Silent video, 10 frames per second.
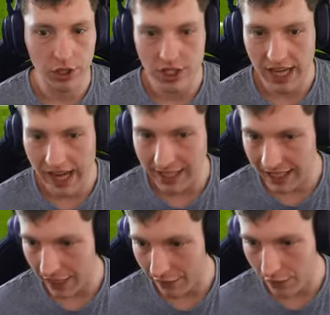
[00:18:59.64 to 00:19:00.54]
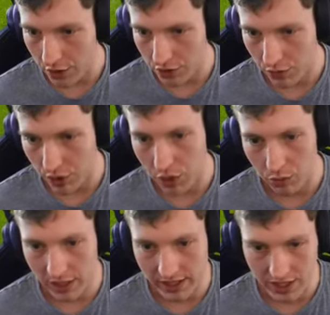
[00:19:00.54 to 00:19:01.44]
a good start and get our first real
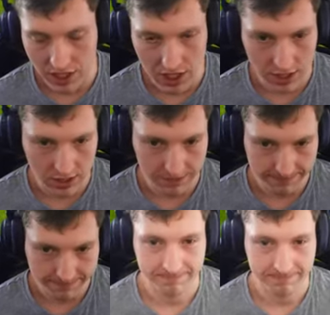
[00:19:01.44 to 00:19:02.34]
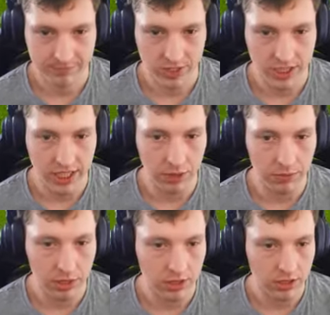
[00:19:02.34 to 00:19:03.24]
win of the season. Saka,
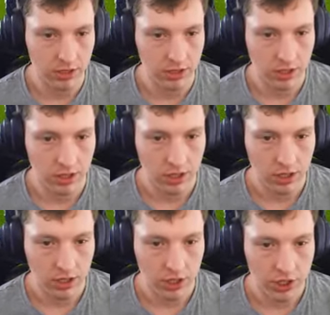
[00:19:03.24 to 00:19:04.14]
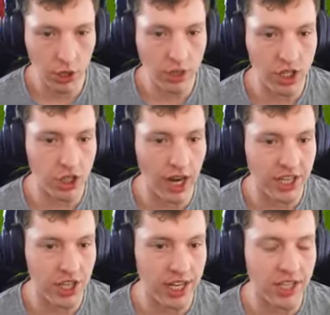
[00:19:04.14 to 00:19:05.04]
one more. Duda strikes